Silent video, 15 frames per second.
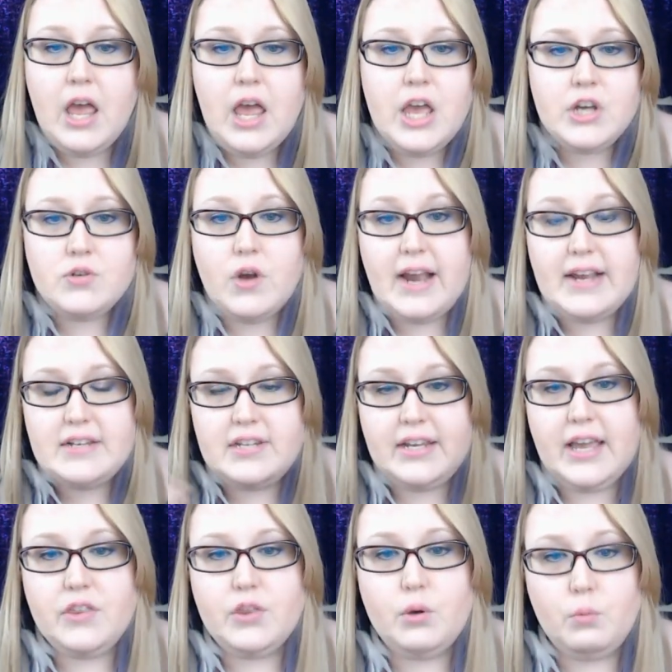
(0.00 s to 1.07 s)
trying to
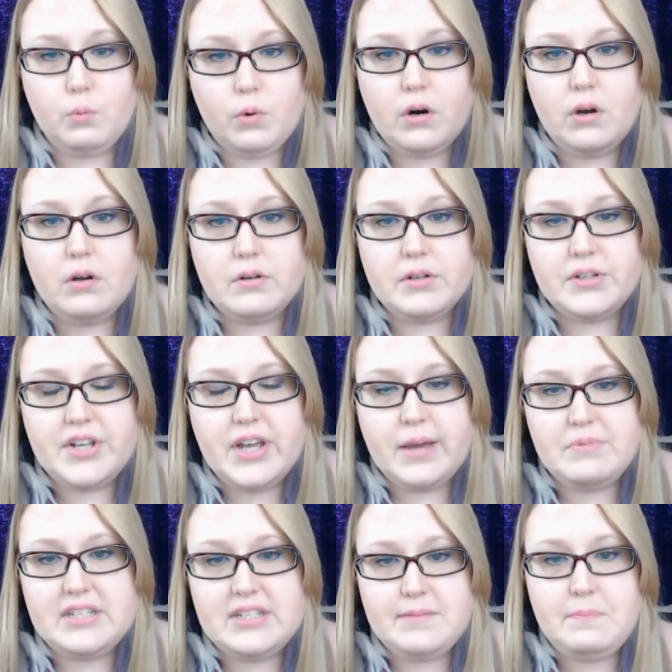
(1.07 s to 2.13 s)
get the world up
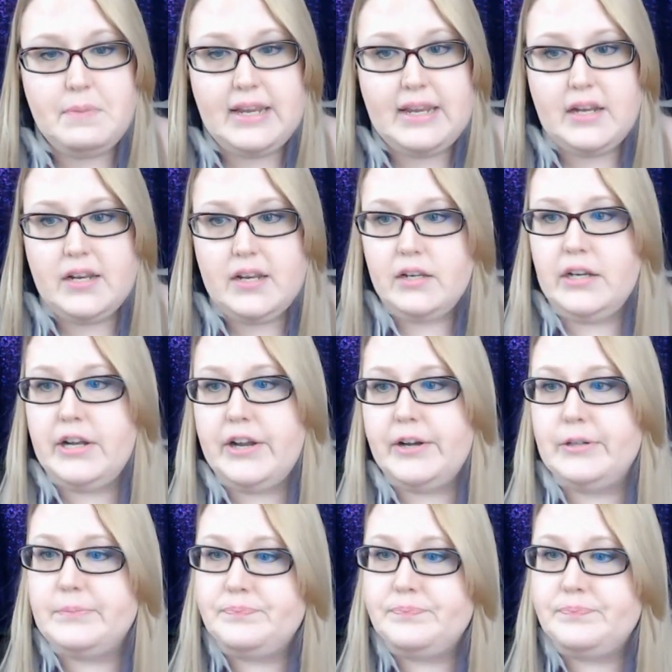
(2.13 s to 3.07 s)
to speed, you know.